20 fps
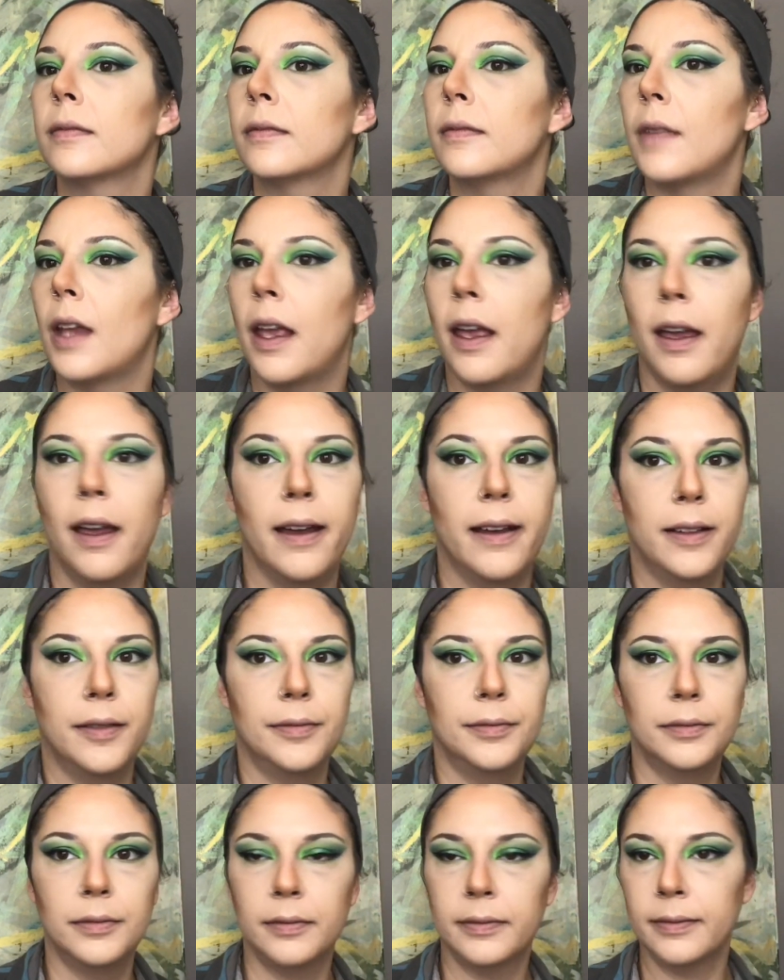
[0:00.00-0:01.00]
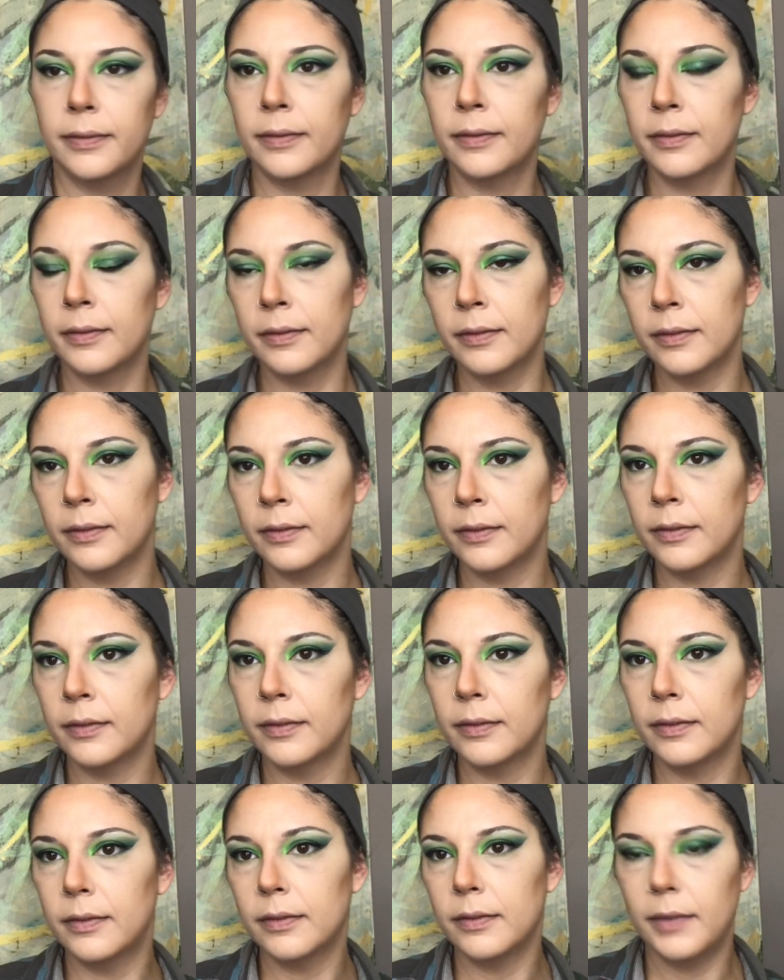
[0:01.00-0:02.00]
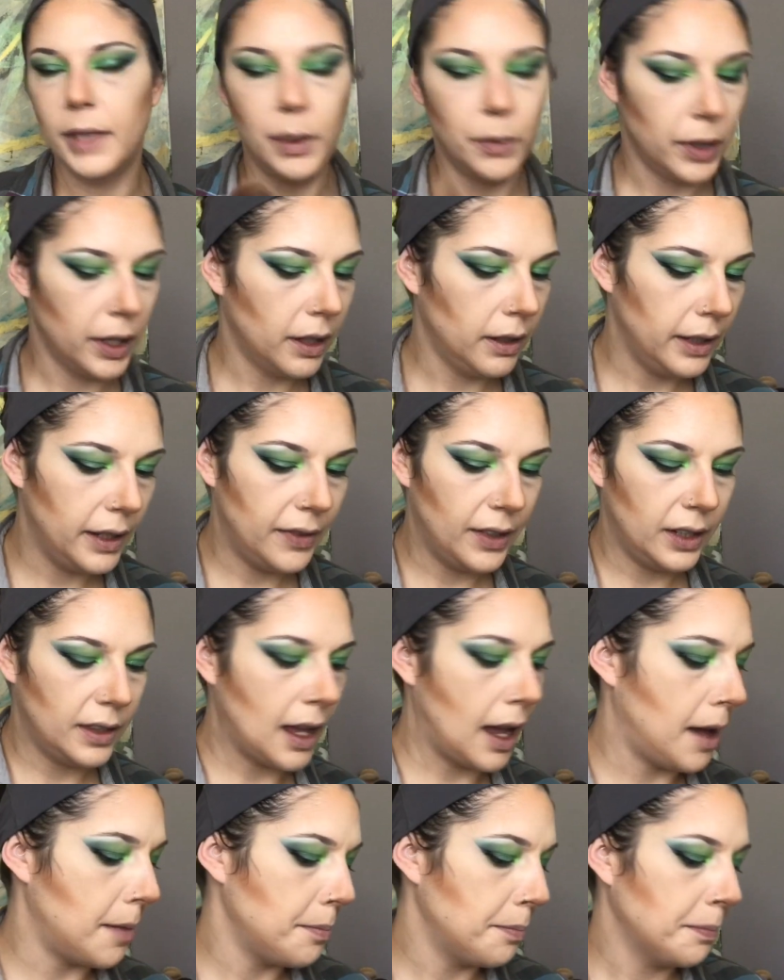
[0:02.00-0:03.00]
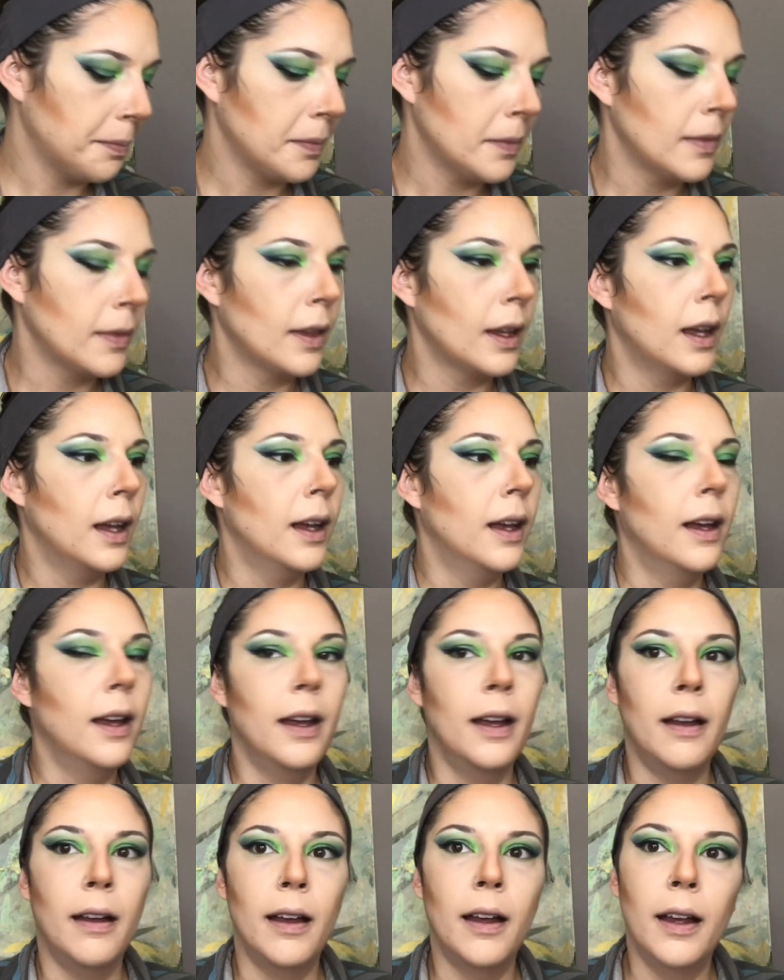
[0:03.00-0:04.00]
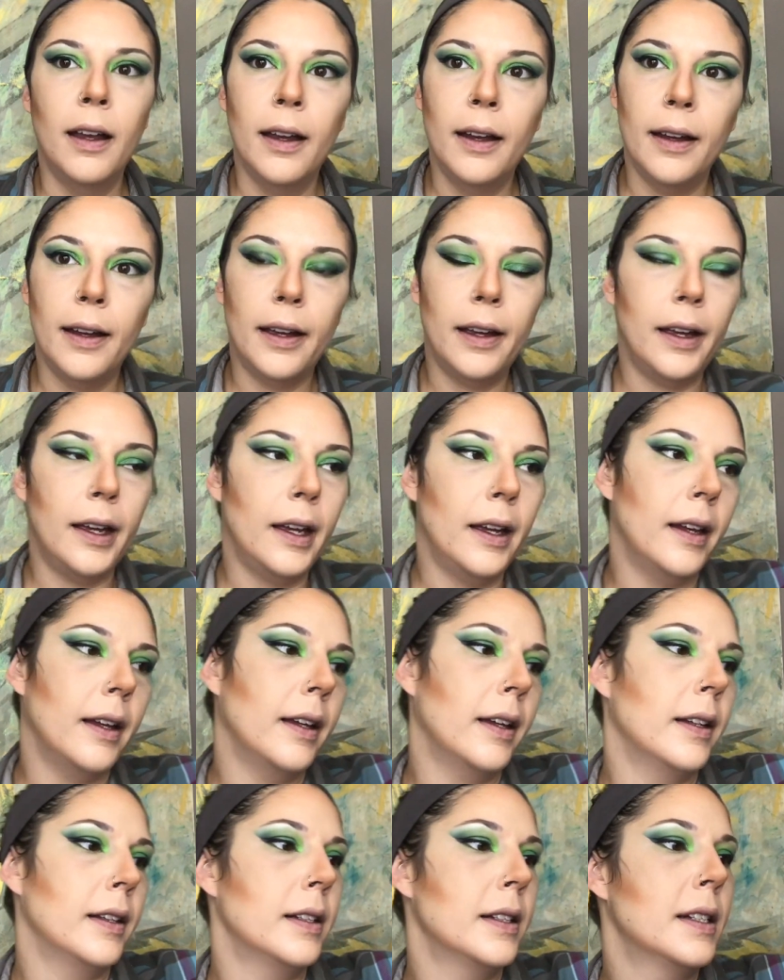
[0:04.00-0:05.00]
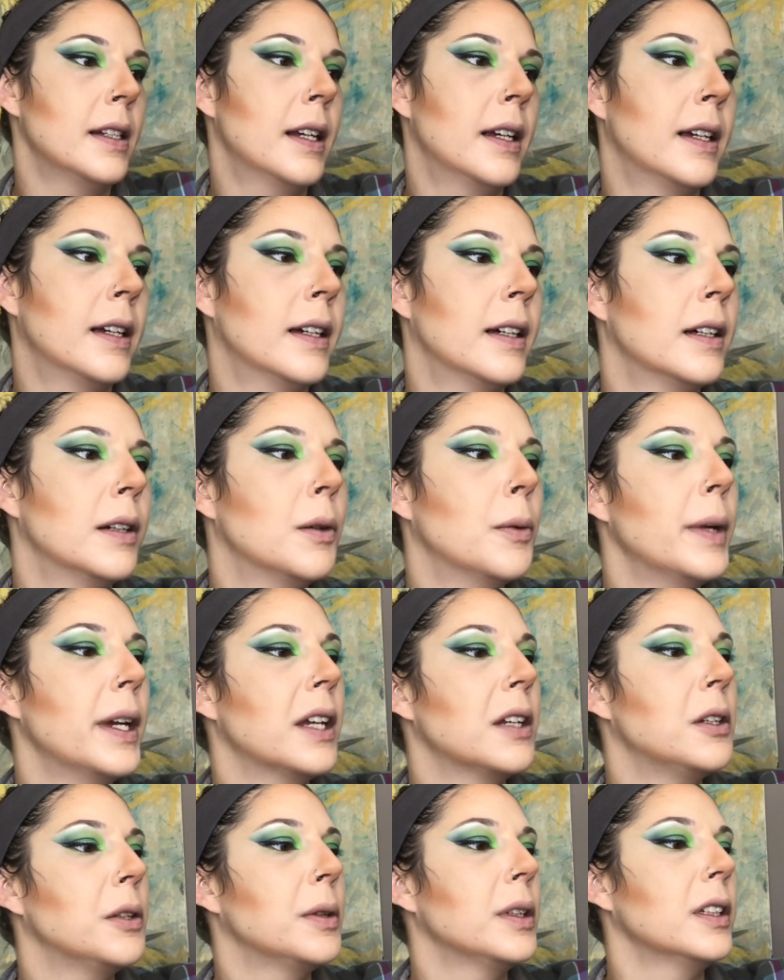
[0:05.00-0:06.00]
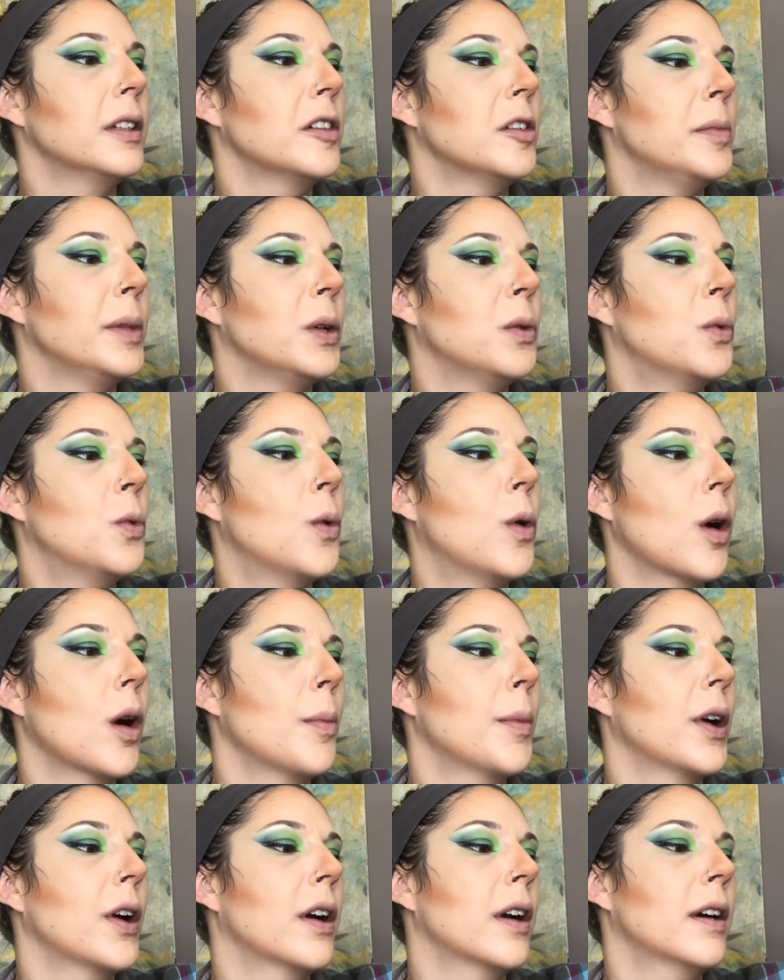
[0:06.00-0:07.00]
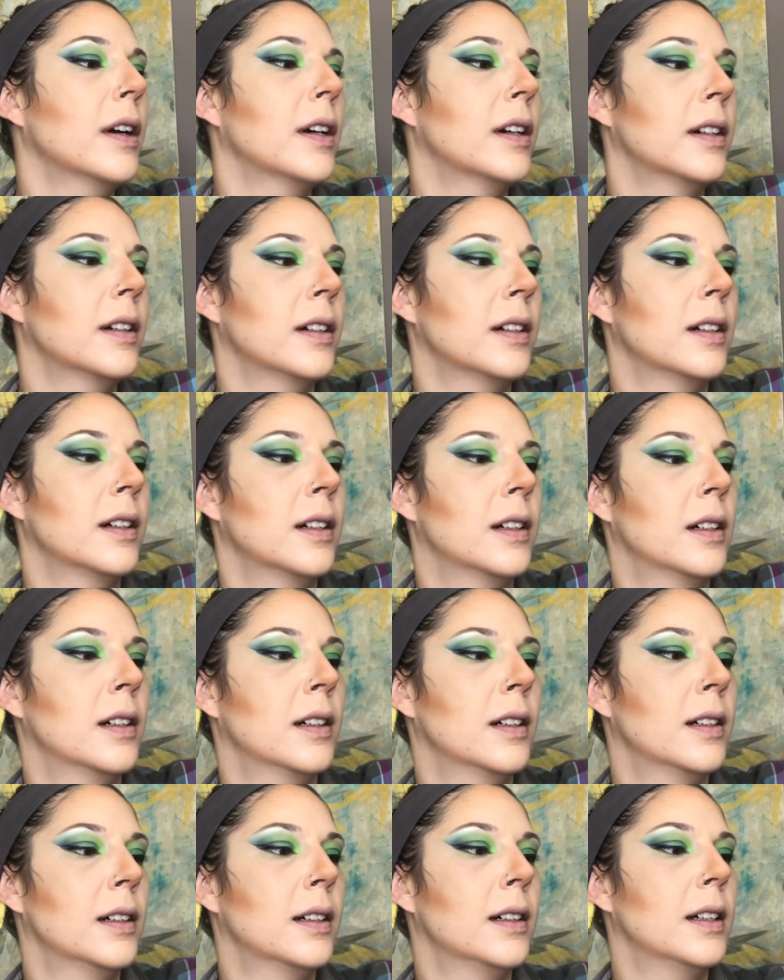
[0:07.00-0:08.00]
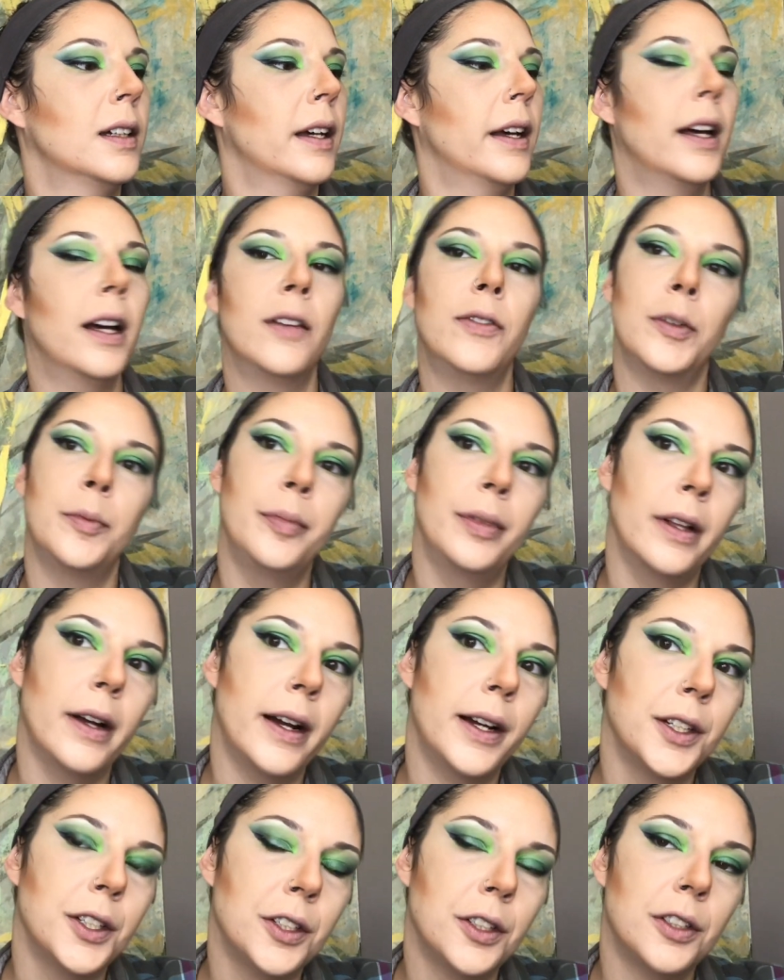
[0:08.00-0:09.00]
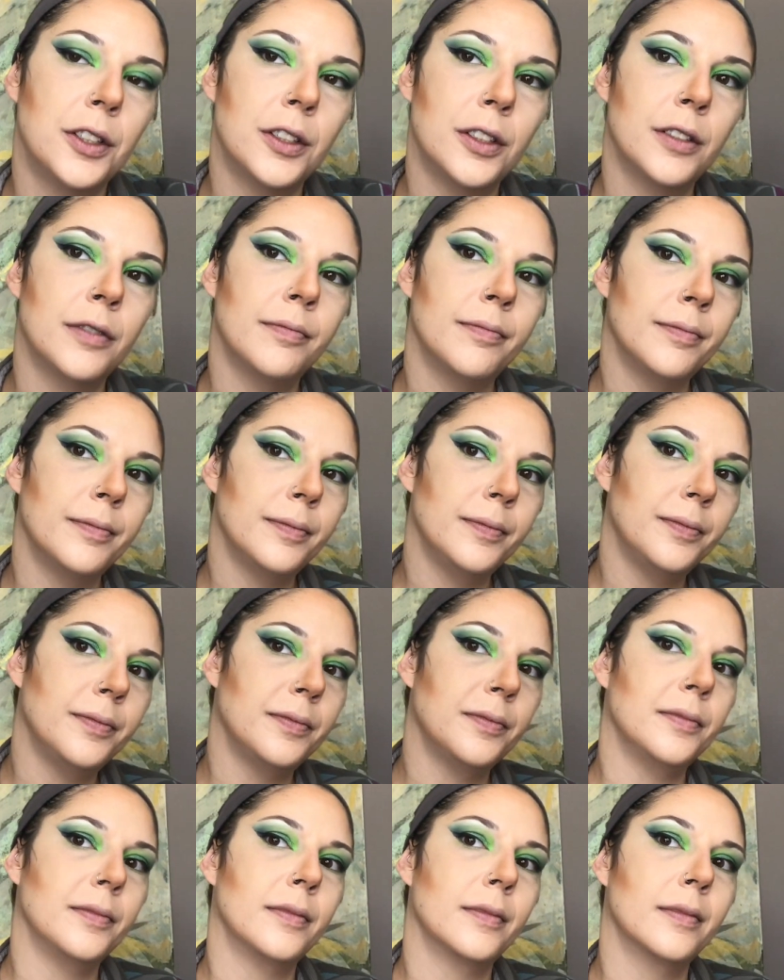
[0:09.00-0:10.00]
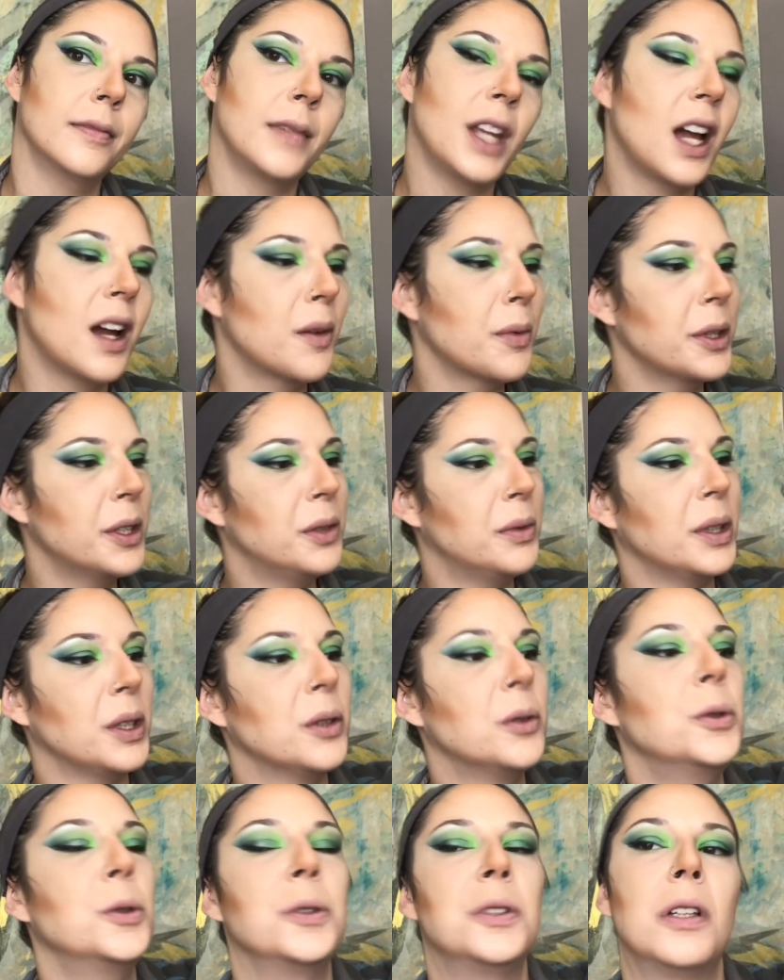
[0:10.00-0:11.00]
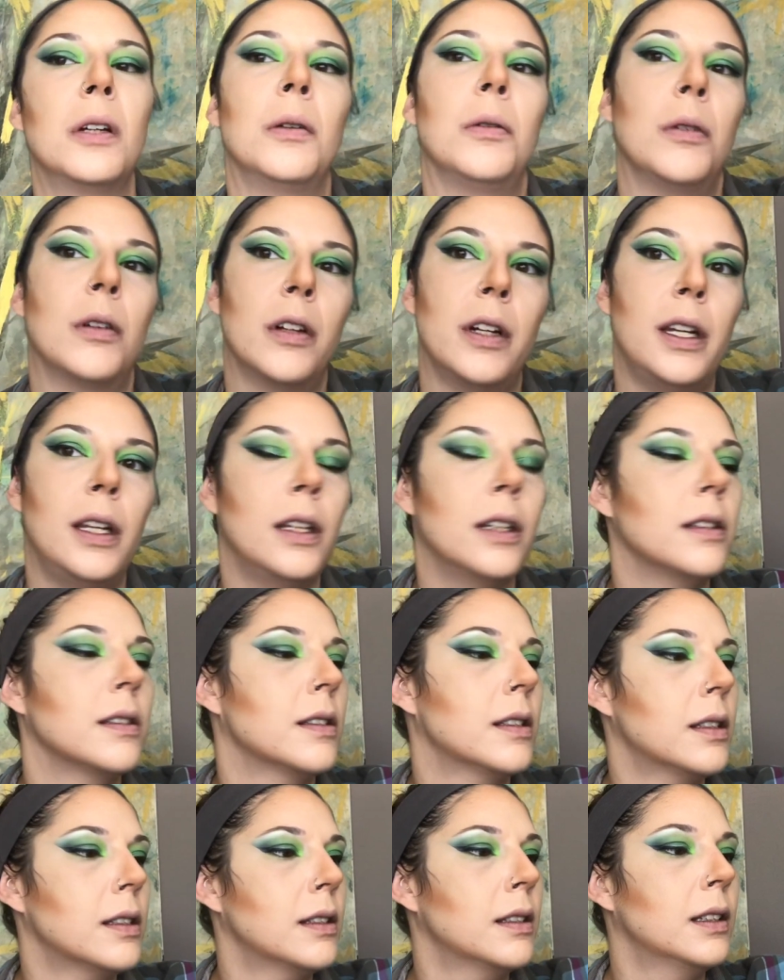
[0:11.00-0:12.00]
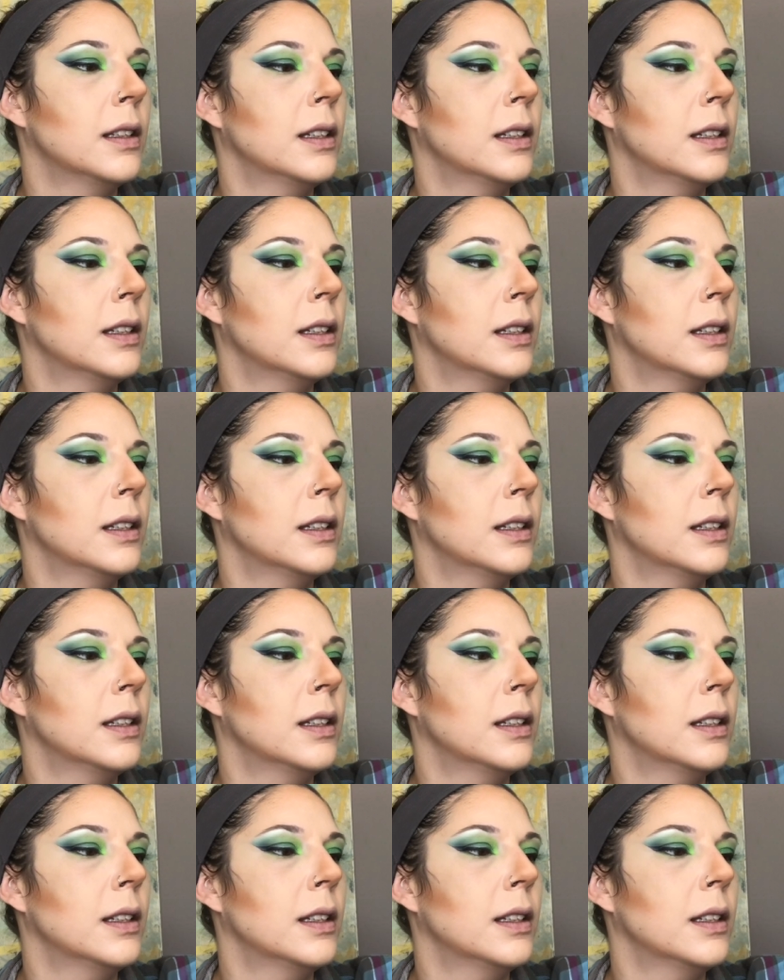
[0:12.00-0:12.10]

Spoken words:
Yeah. Then we're gonna leave it at that. And we can do a little bit warmer of a blush. No, we're doing cool tone greens.